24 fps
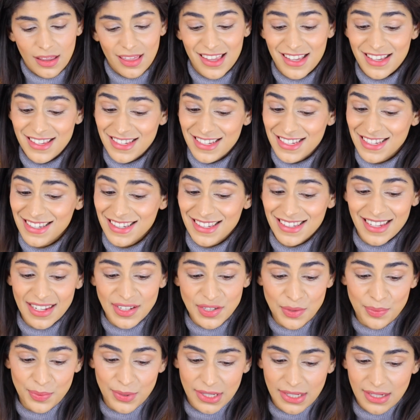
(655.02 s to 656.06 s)
This is
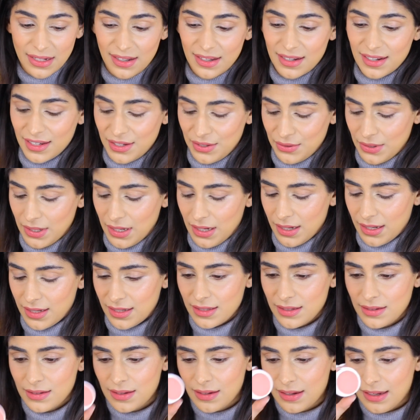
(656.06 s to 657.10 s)
such a pretty color, you
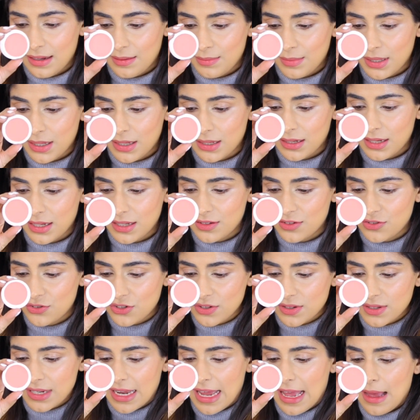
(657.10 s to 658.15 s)
guys. I mean, it's
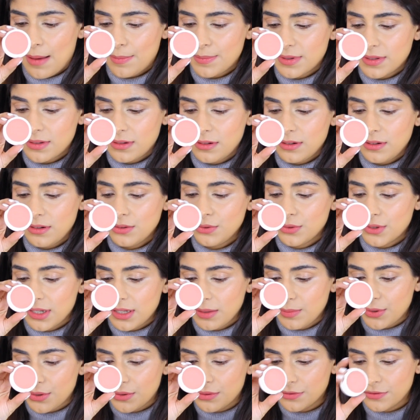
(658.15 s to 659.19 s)
just
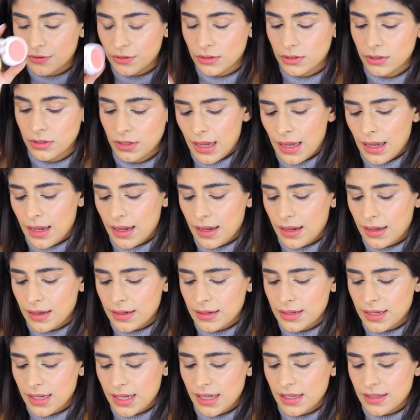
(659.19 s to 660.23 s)
absolutely beautiful.
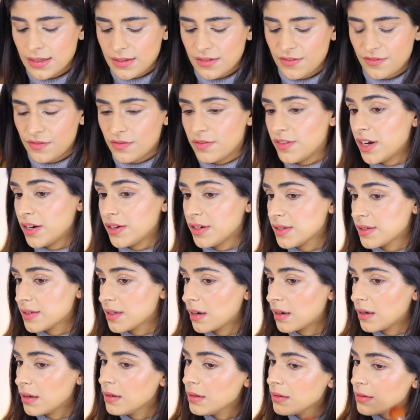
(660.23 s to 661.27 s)
And it's very
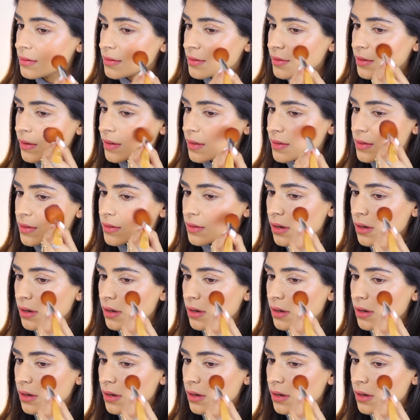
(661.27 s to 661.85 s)
subtle, so it's